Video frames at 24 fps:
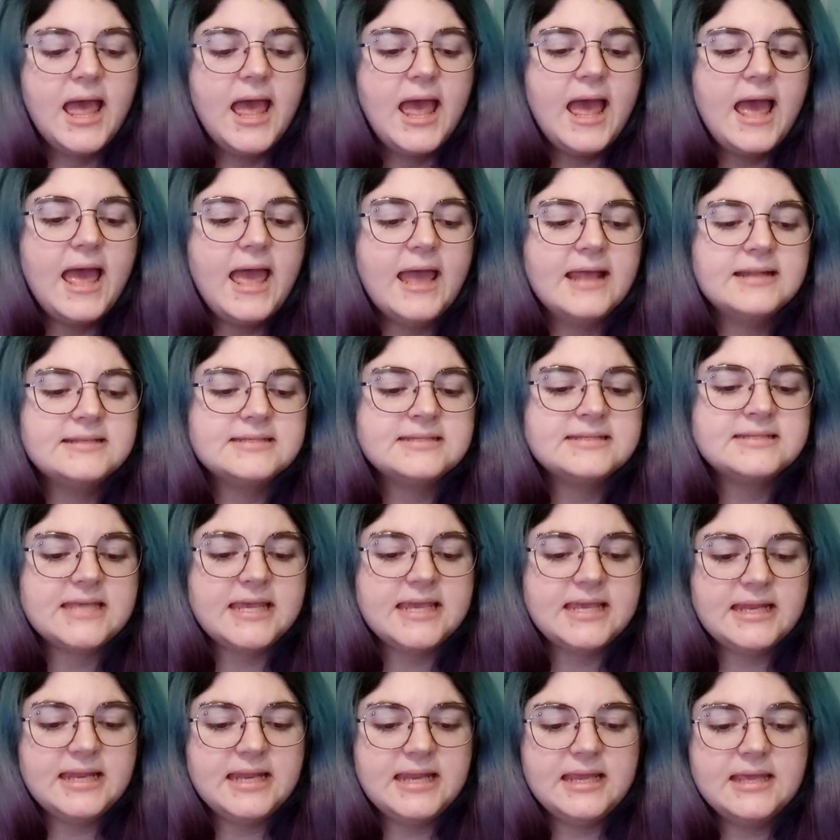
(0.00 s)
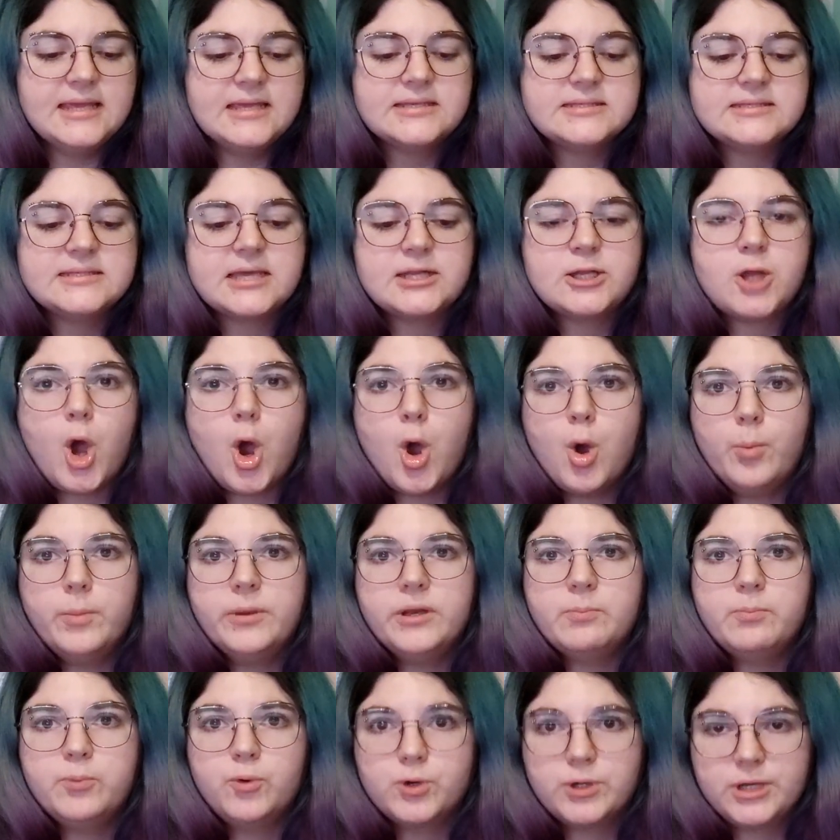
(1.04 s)
and Sadie is at home
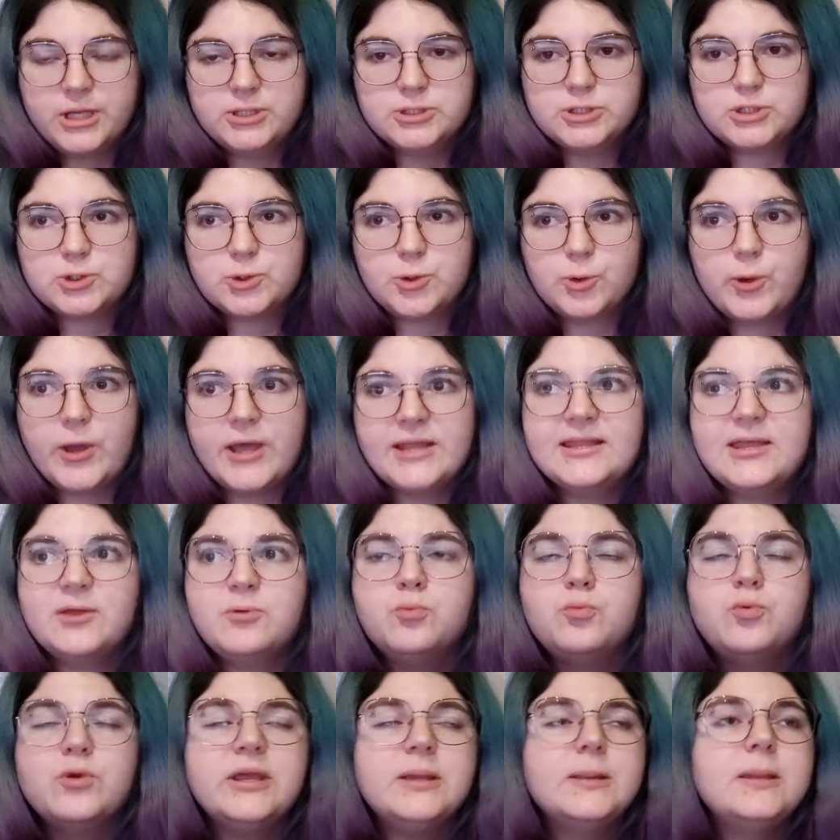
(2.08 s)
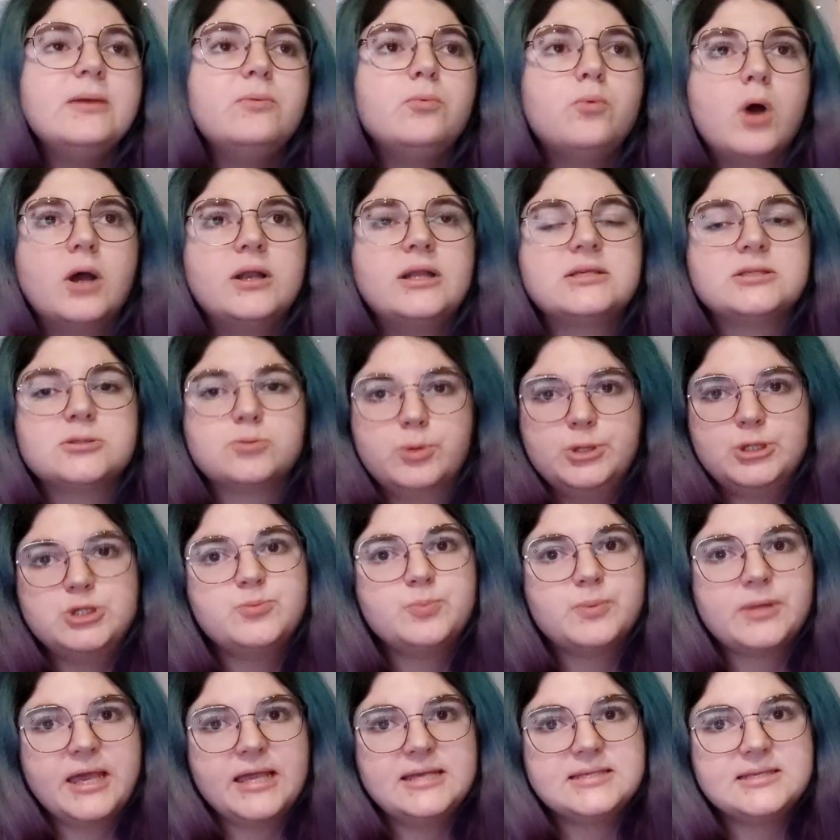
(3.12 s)
in a boarding school, and they really want to switch
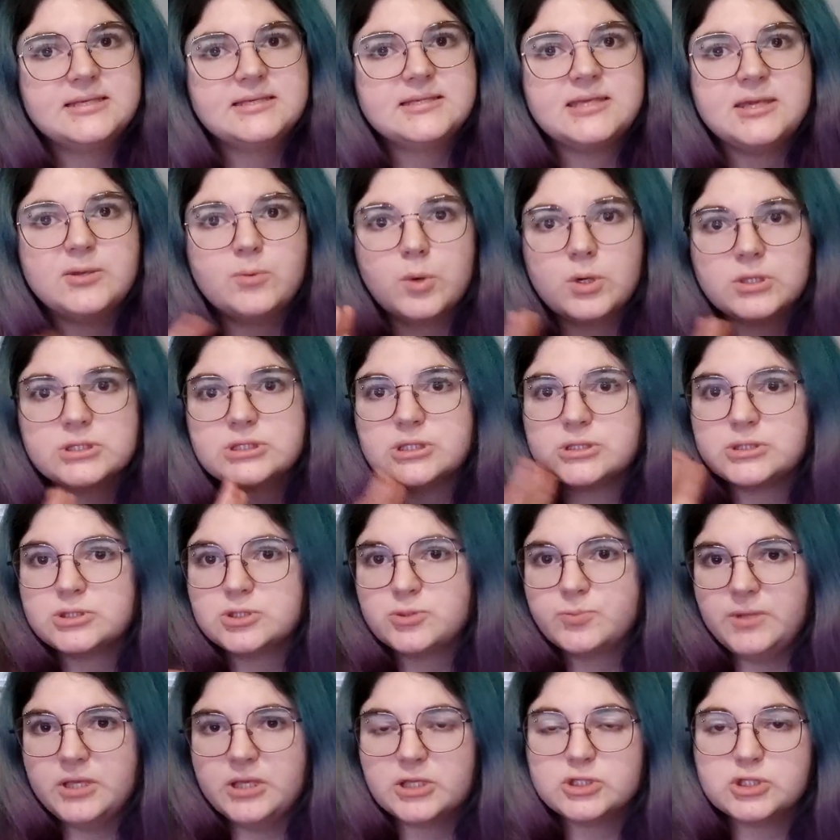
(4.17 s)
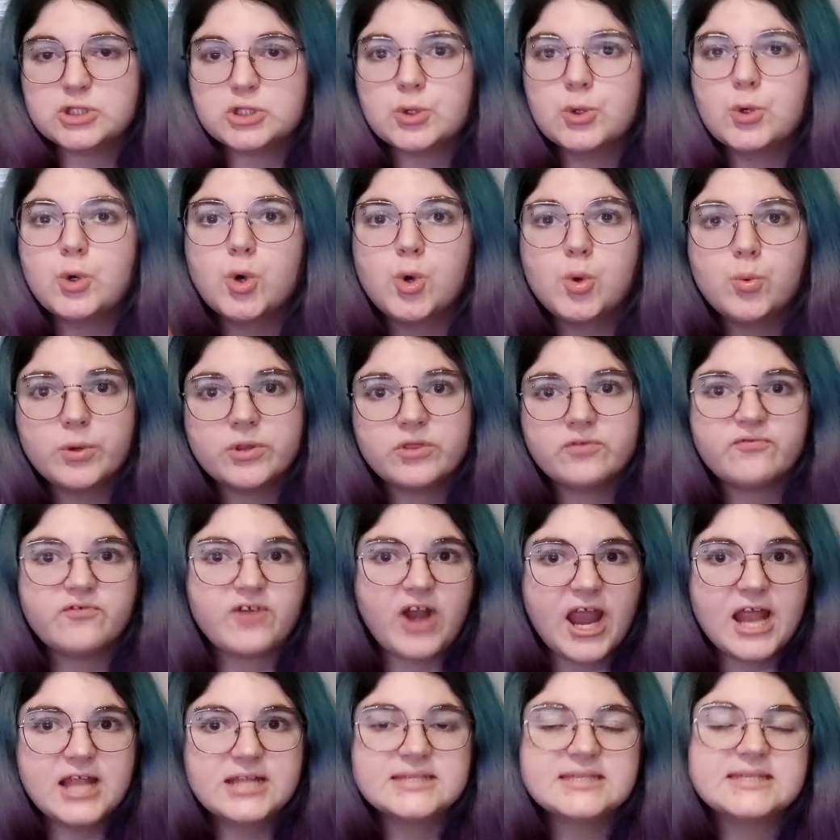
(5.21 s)
places. He wants to be at school with
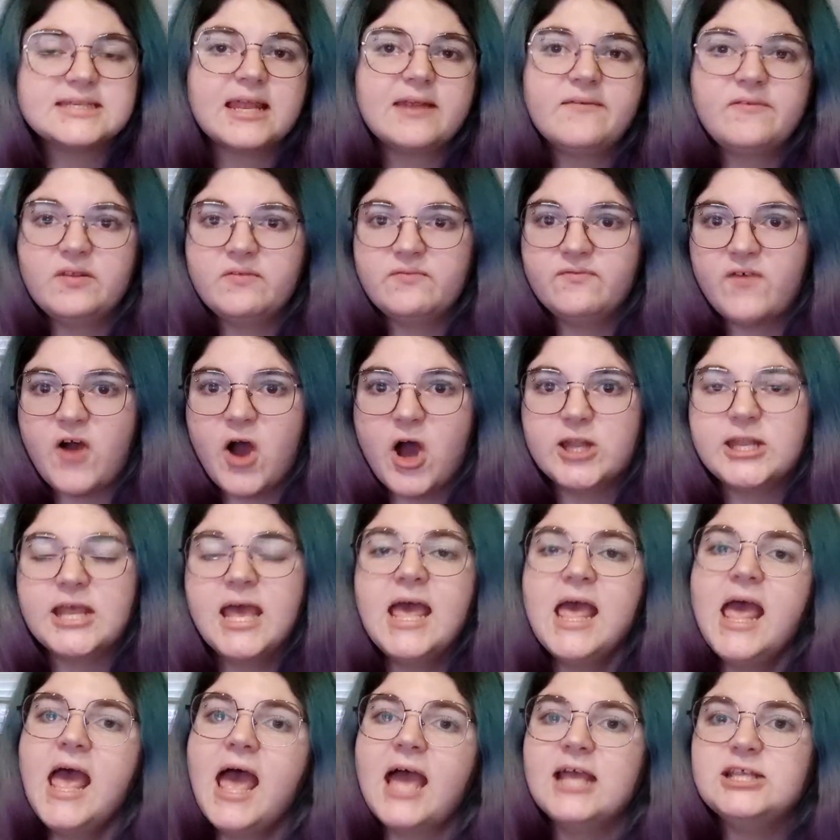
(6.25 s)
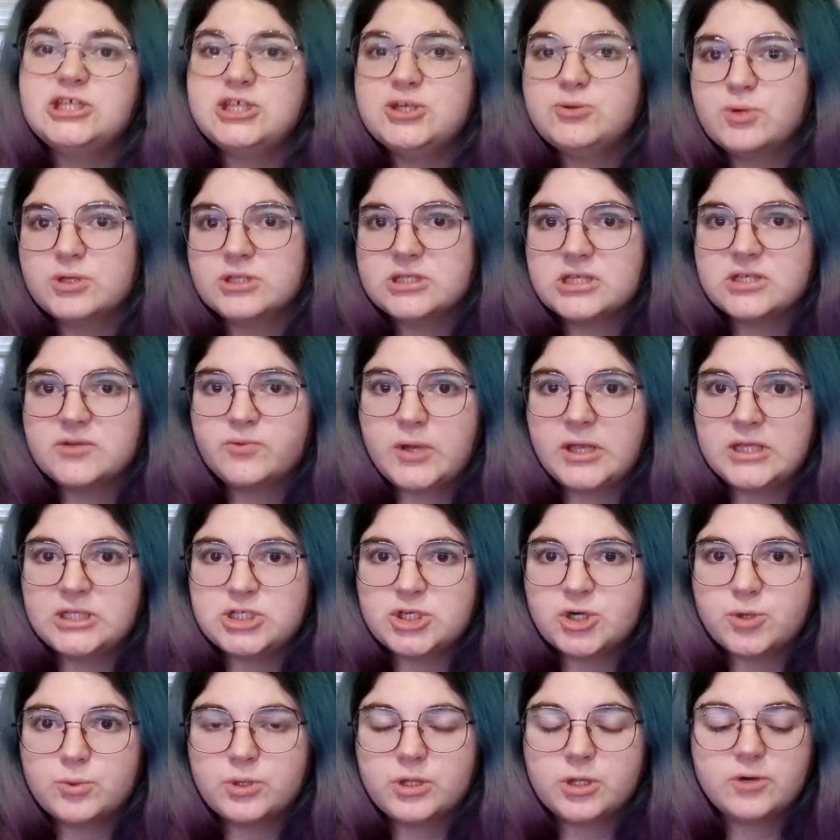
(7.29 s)
friends, having fun, and she wants
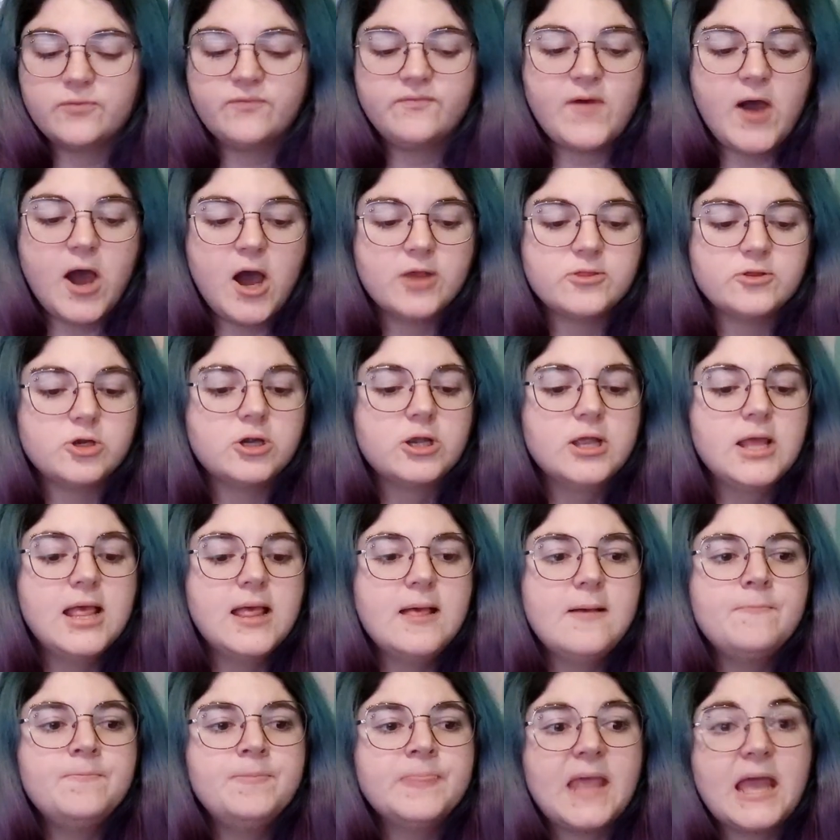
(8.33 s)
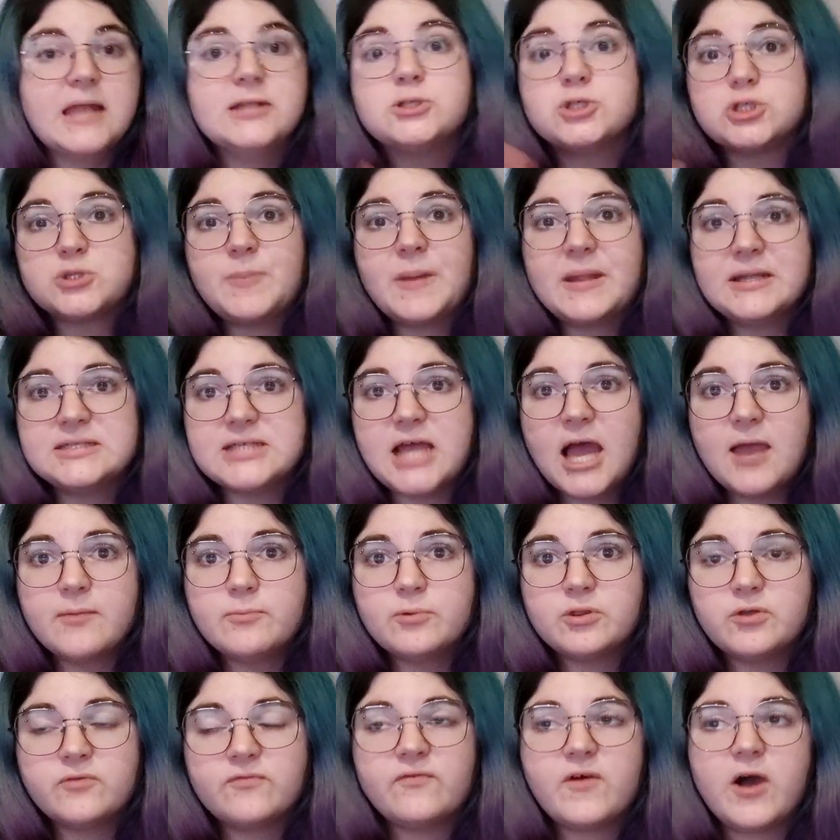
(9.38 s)
adventure with her father and to spend time
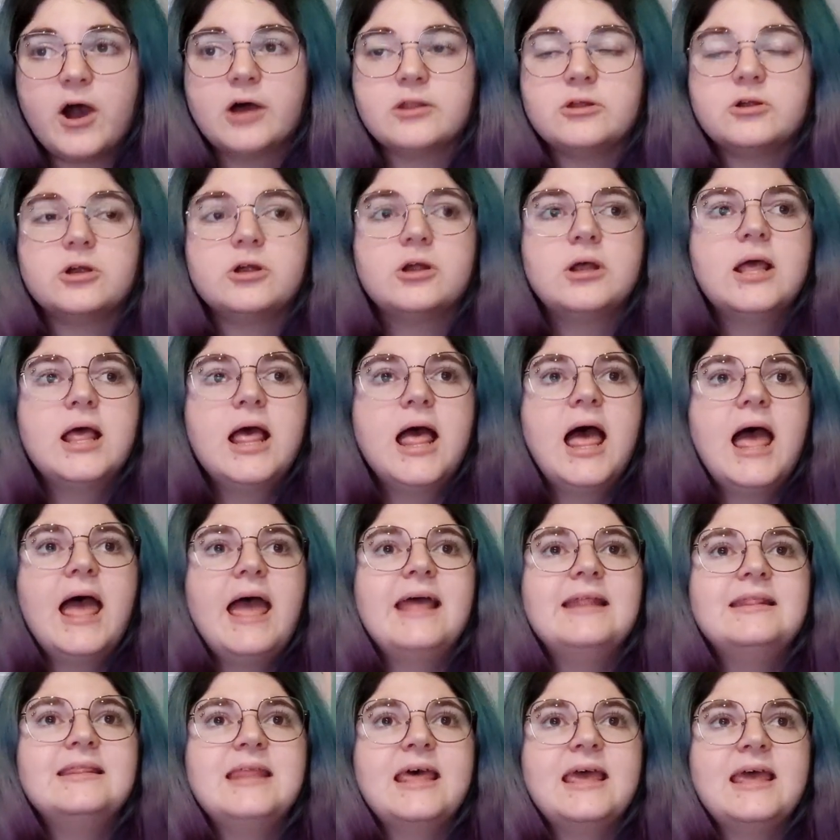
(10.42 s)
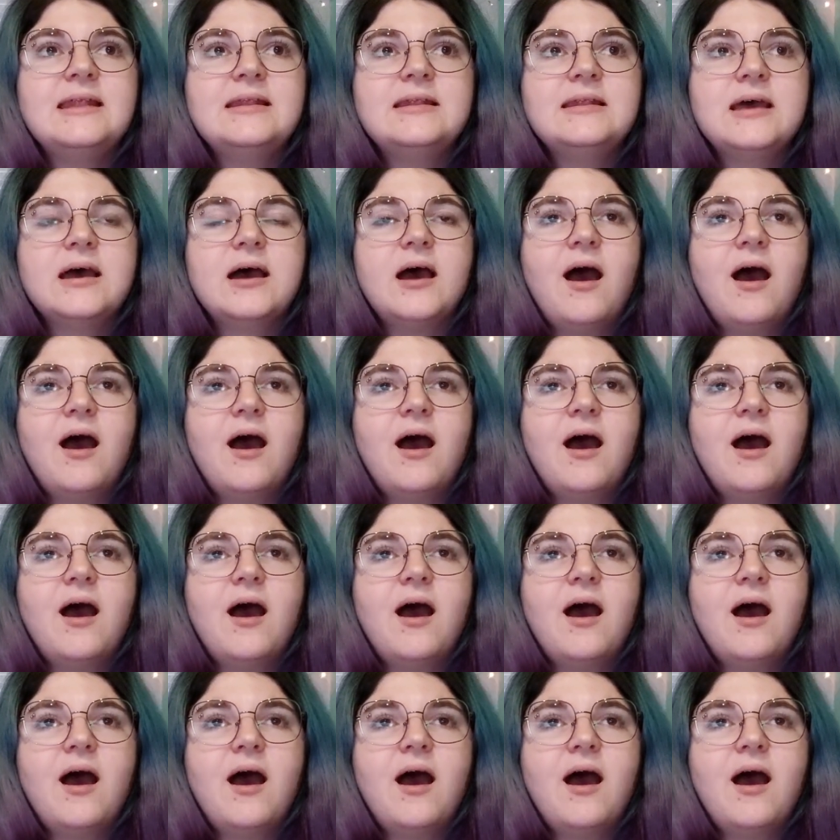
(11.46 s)
with her father. And then